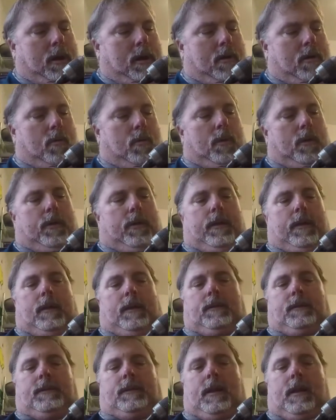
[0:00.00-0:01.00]
with
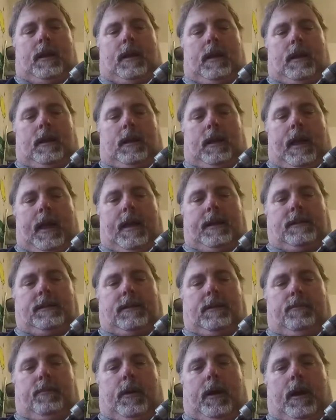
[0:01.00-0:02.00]
these last
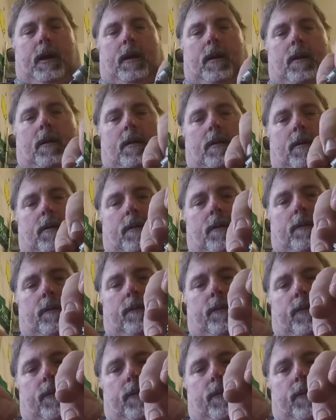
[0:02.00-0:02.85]
pair of